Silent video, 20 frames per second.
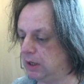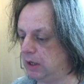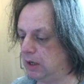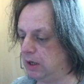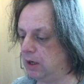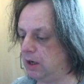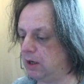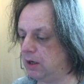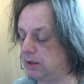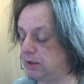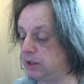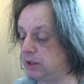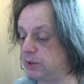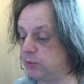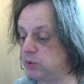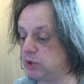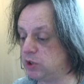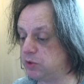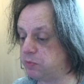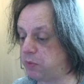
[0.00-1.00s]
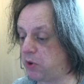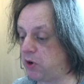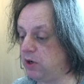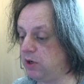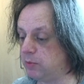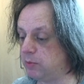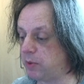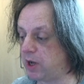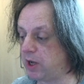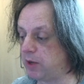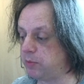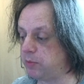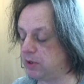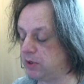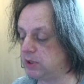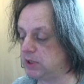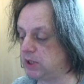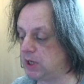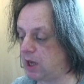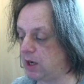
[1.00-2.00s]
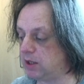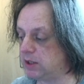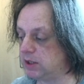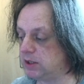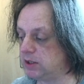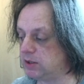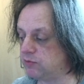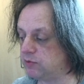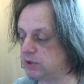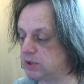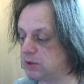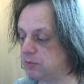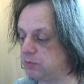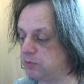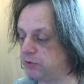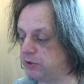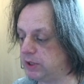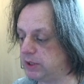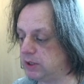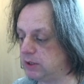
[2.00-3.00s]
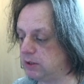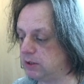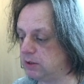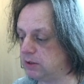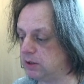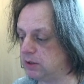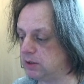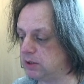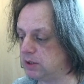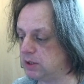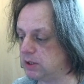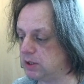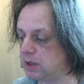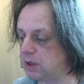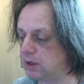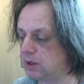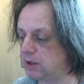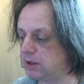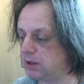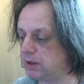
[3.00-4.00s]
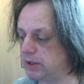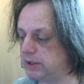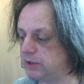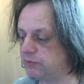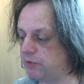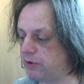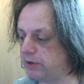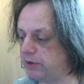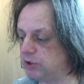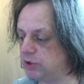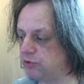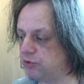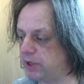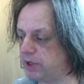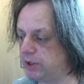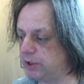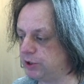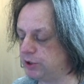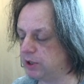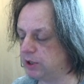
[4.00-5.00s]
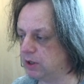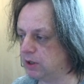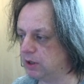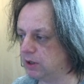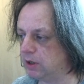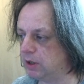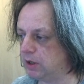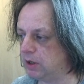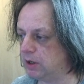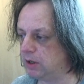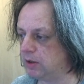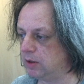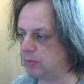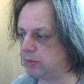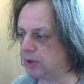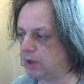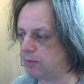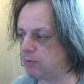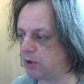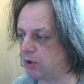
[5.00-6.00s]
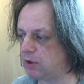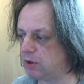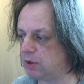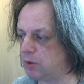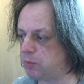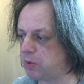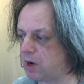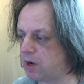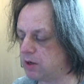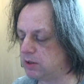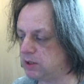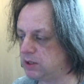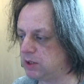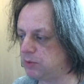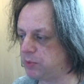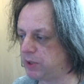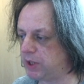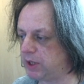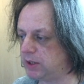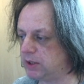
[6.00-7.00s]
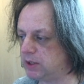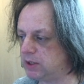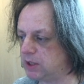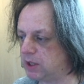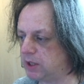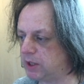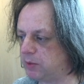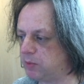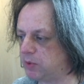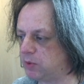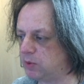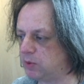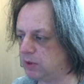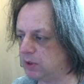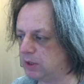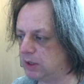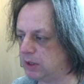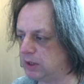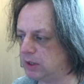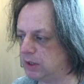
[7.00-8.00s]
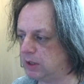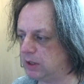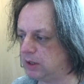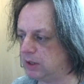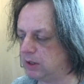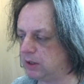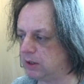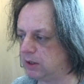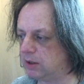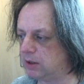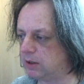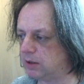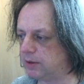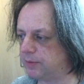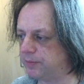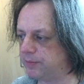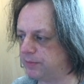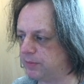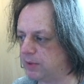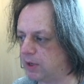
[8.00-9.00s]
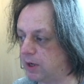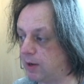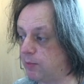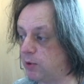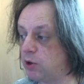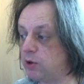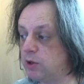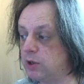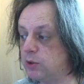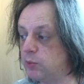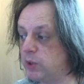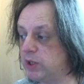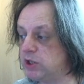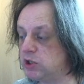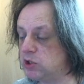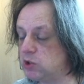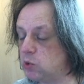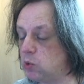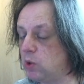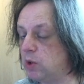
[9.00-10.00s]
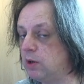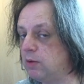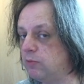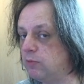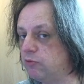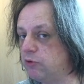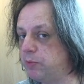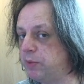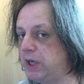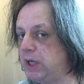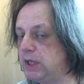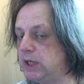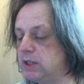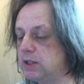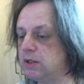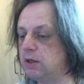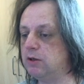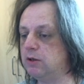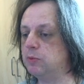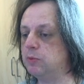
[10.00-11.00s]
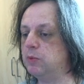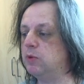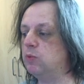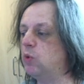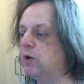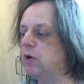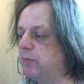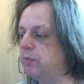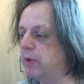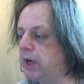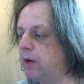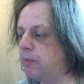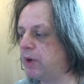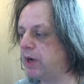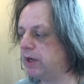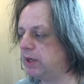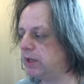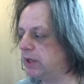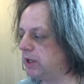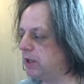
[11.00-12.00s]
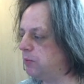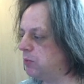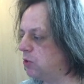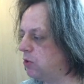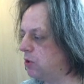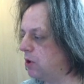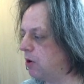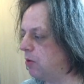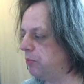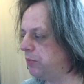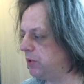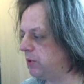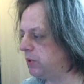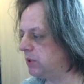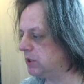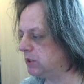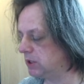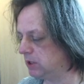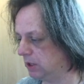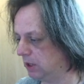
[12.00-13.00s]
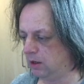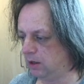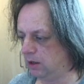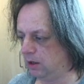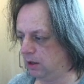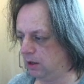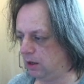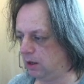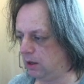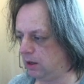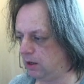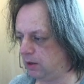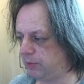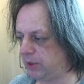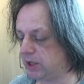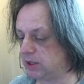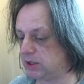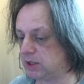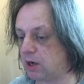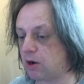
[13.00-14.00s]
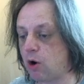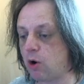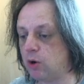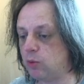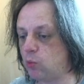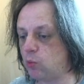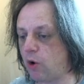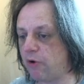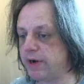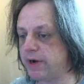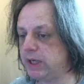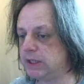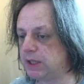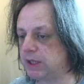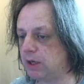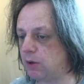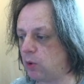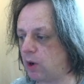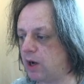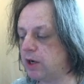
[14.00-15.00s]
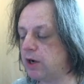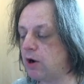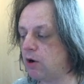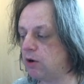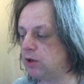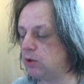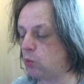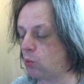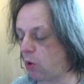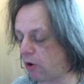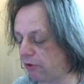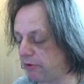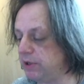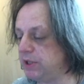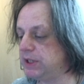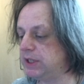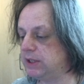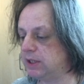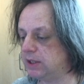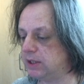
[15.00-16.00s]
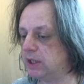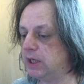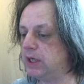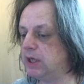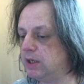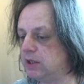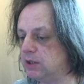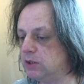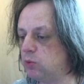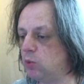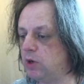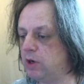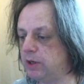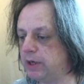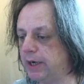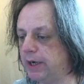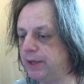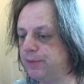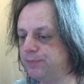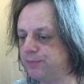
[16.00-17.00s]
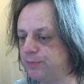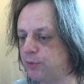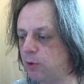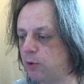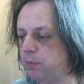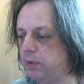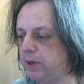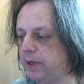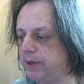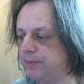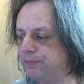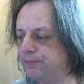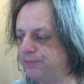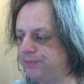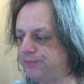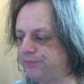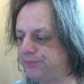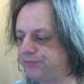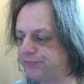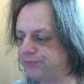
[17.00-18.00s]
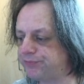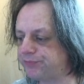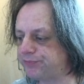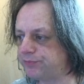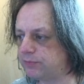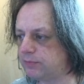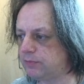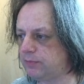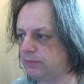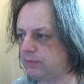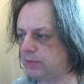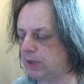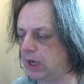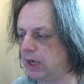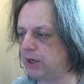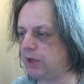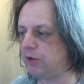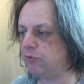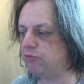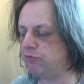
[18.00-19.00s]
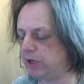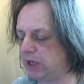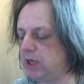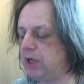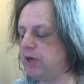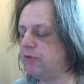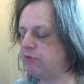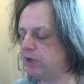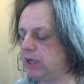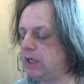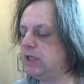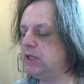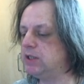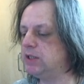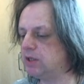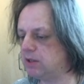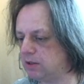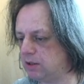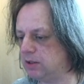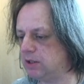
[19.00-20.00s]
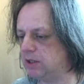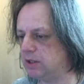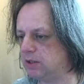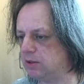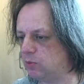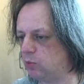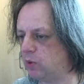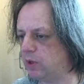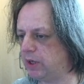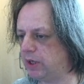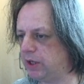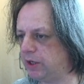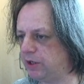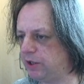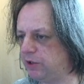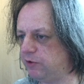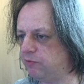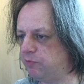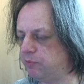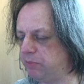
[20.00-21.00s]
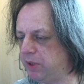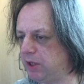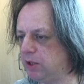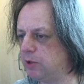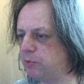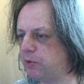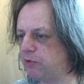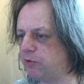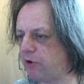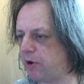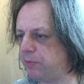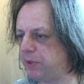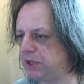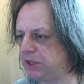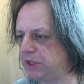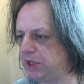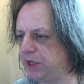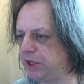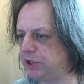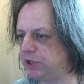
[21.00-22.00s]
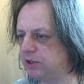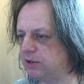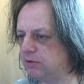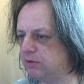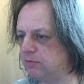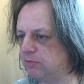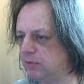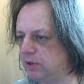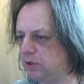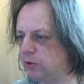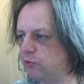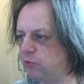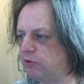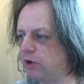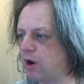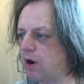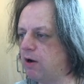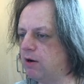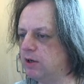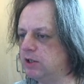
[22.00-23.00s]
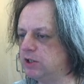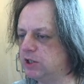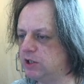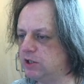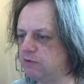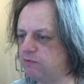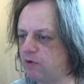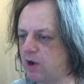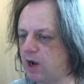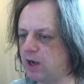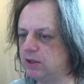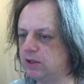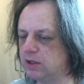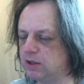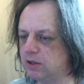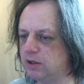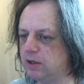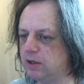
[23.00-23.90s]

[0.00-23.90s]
that it was spoiled by personalities for some reason. It's very strange, but I'm not going to participate in this anymore, and I'm not going to install Rapidus and Ultimate 1 MB in any more computers. Because I can't warranty the thing as working properly, and it really sucks when you've built up a reputation, regardless of the fact that